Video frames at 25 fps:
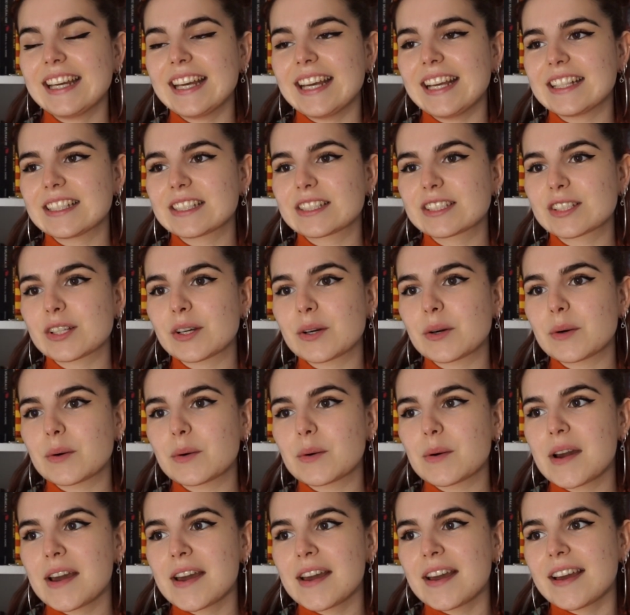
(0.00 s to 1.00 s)
and
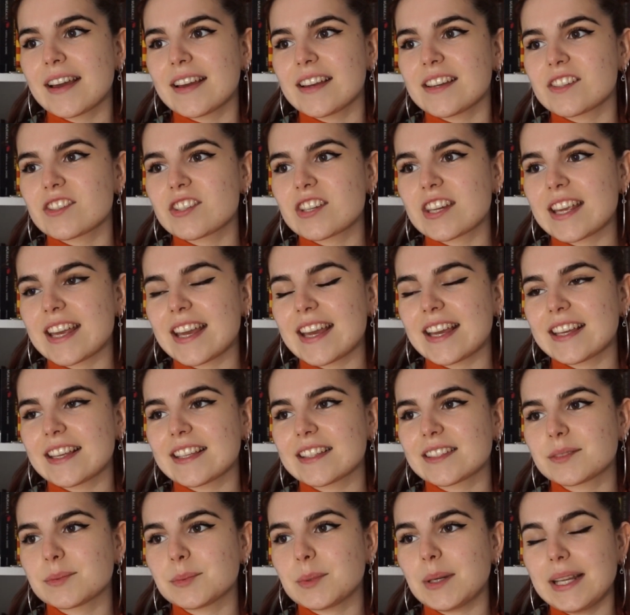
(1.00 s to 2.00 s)
so she
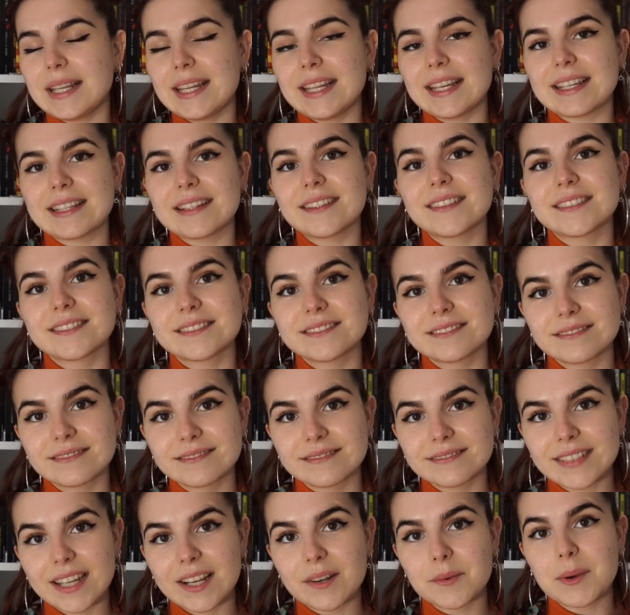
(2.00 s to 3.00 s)
is waiting
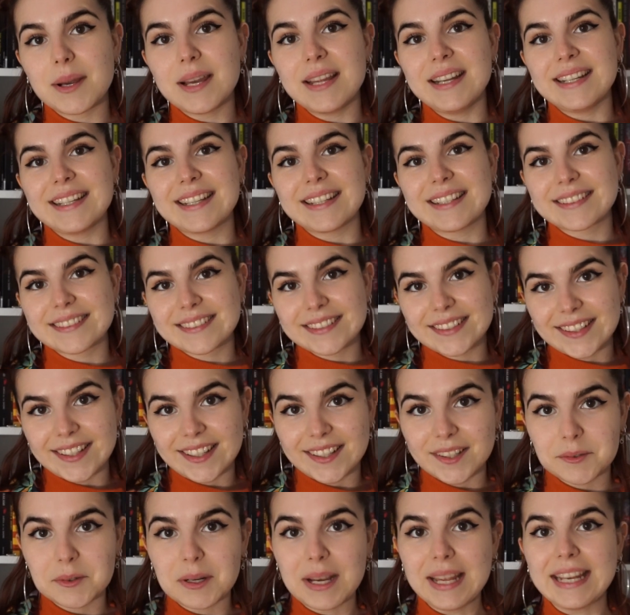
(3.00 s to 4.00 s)

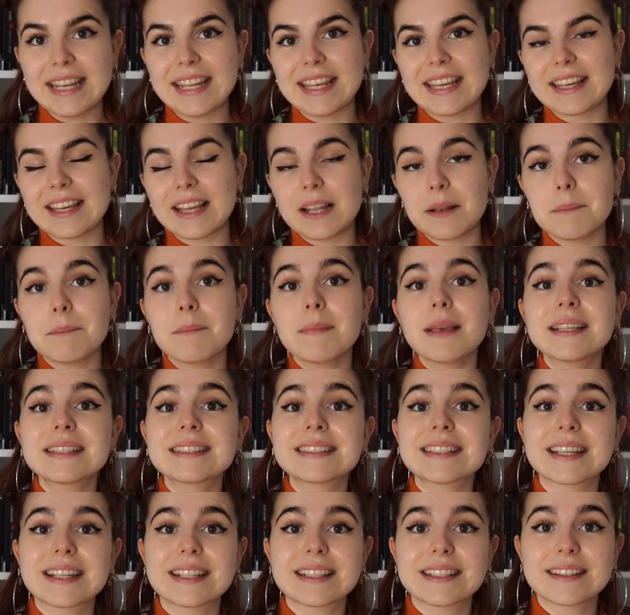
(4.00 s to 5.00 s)
and
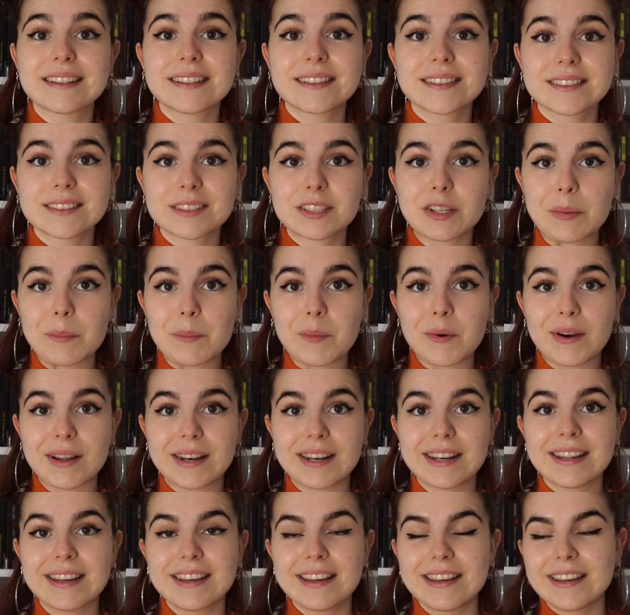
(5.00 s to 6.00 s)
missing
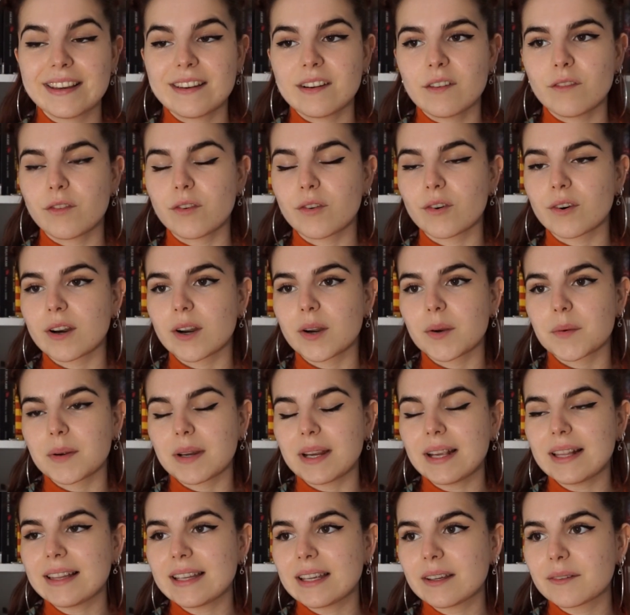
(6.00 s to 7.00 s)
someone for a
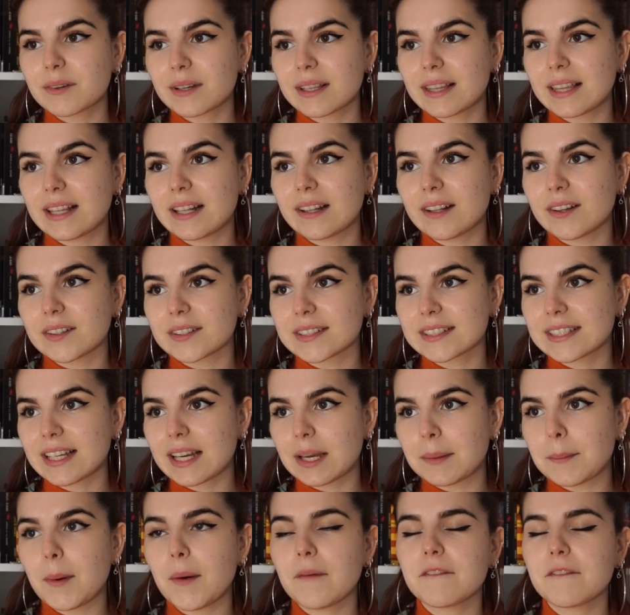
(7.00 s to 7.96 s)
really long time.